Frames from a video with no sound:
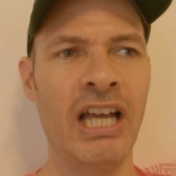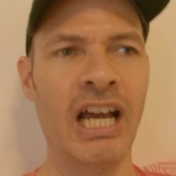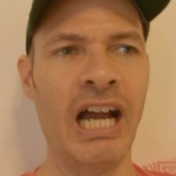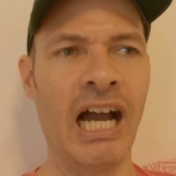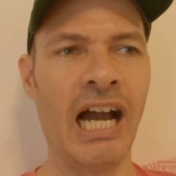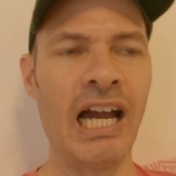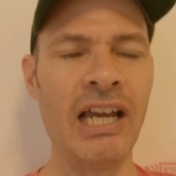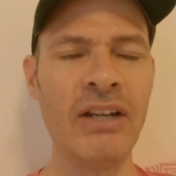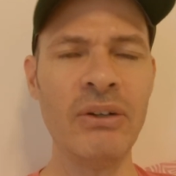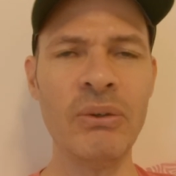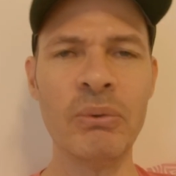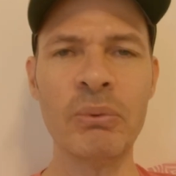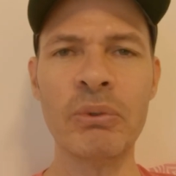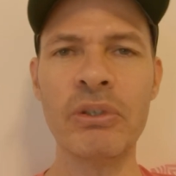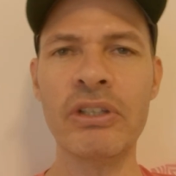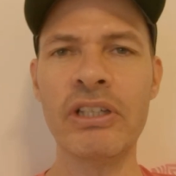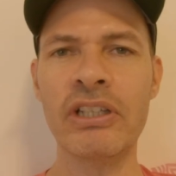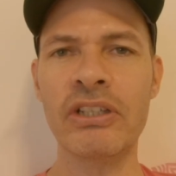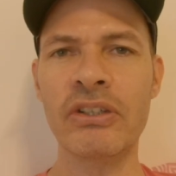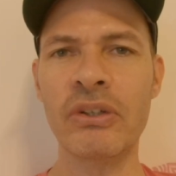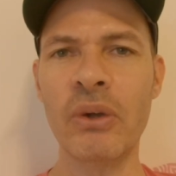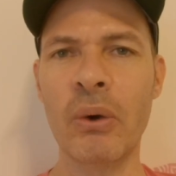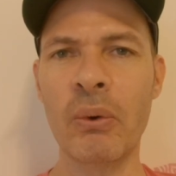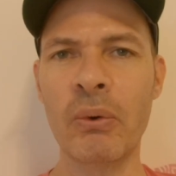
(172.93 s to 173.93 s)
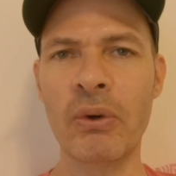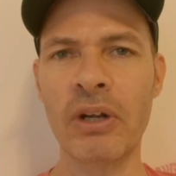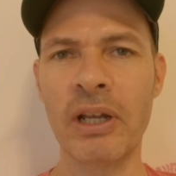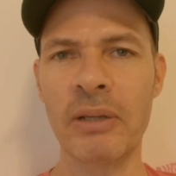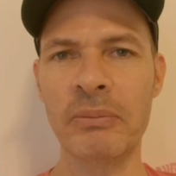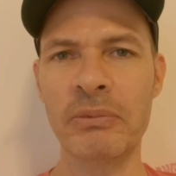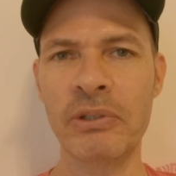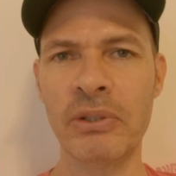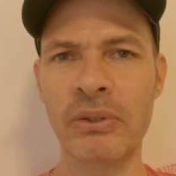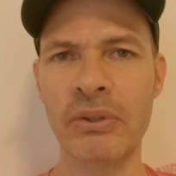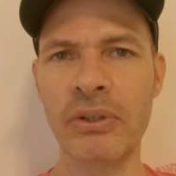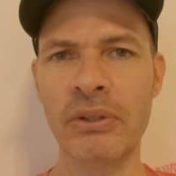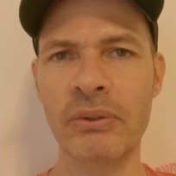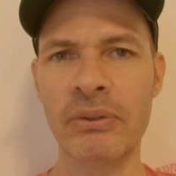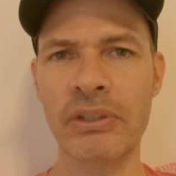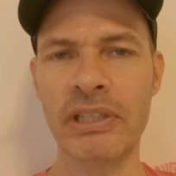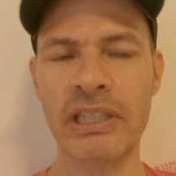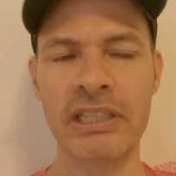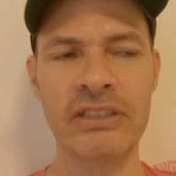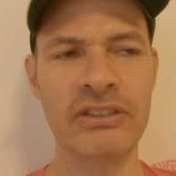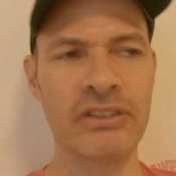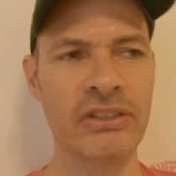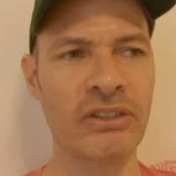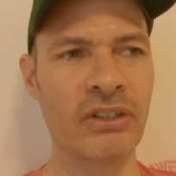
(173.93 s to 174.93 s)
I don't really know what I'm doing with
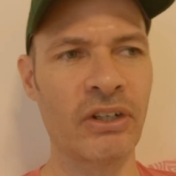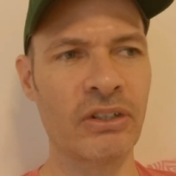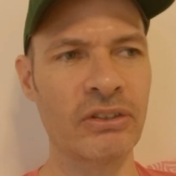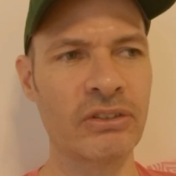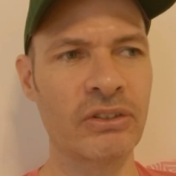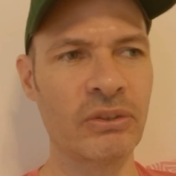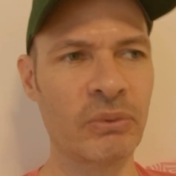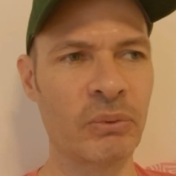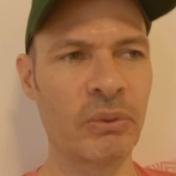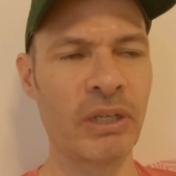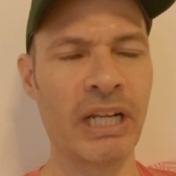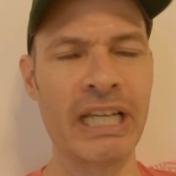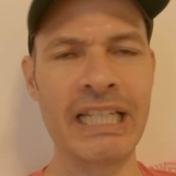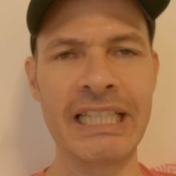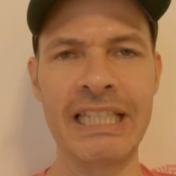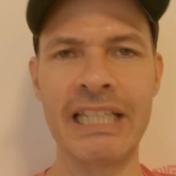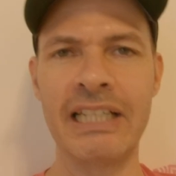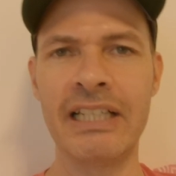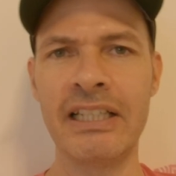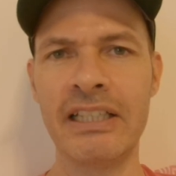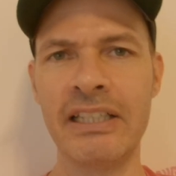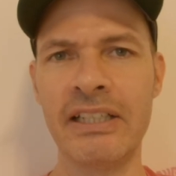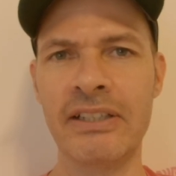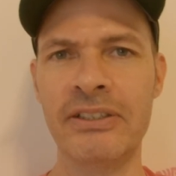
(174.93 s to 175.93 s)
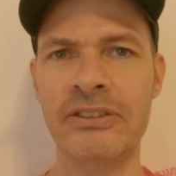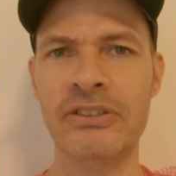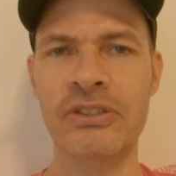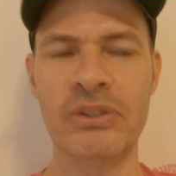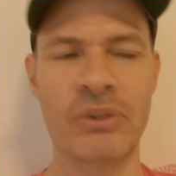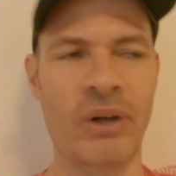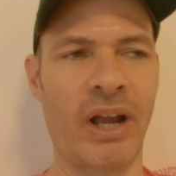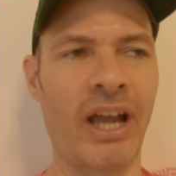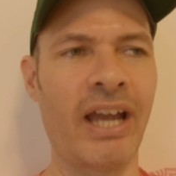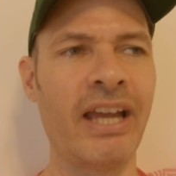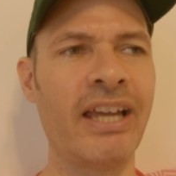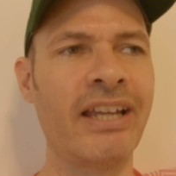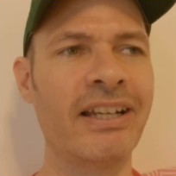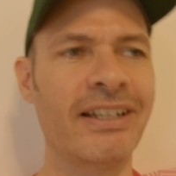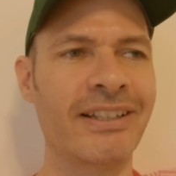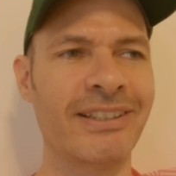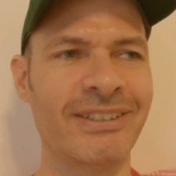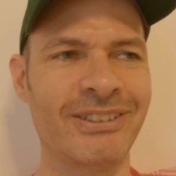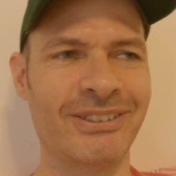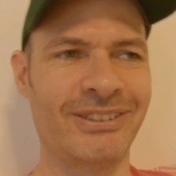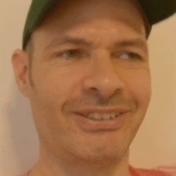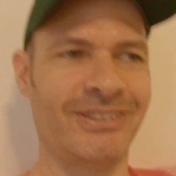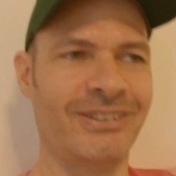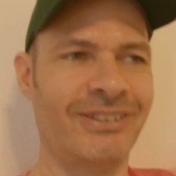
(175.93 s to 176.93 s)
HDR, so when I get in there and try it, it
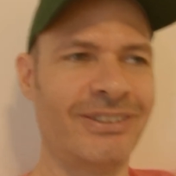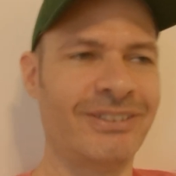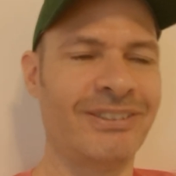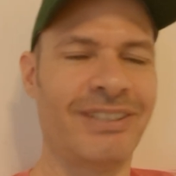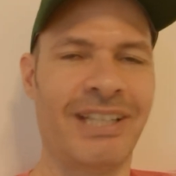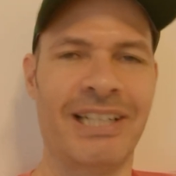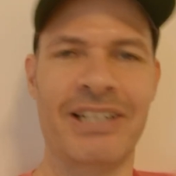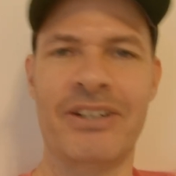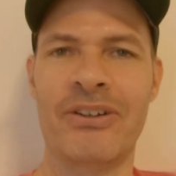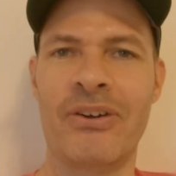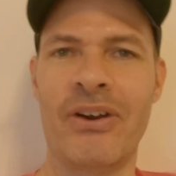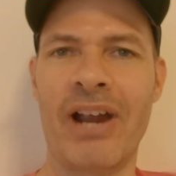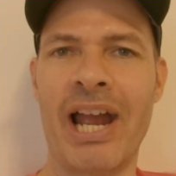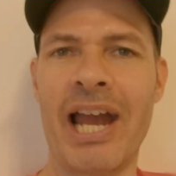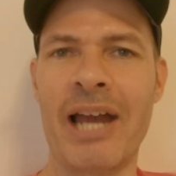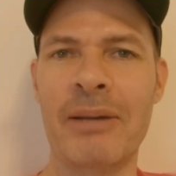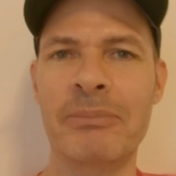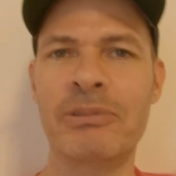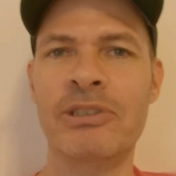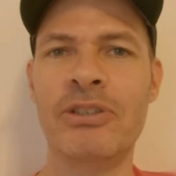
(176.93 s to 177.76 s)
just looks like crap.